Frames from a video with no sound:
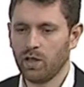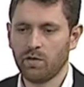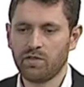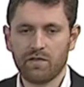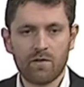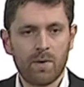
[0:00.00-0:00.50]

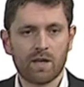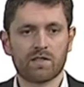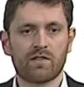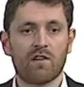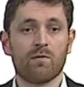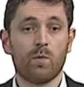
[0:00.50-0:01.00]
different parts of
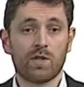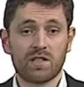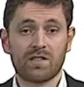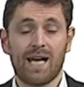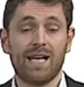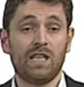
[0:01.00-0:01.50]
government which are
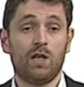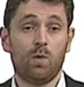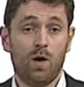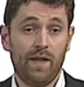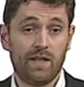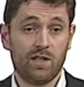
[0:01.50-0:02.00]
telling you what
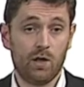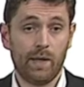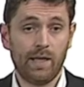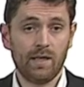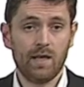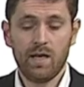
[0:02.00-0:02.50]
they're
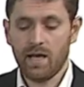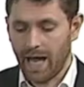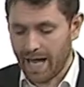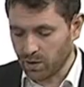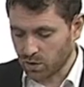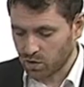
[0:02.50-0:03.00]
doing,
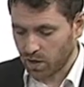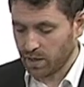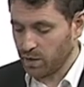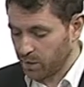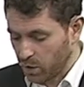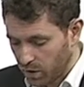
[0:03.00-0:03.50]
and
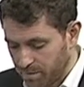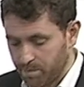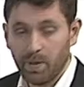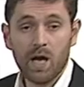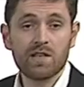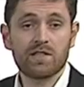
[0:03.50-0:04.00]
you've got a
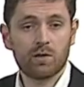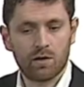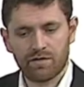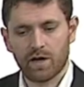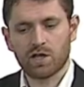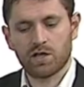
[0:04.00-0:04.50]
person or a
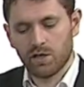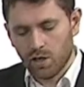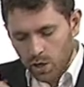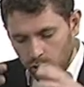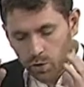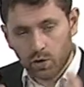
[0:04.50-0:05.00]
function
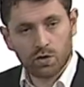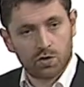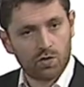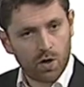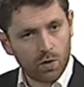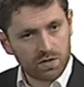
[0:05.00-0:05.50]
who
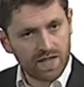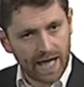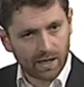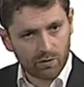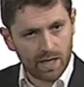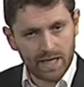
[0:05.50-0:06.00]
controls that
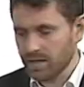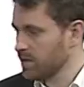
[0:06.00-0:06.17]
grid,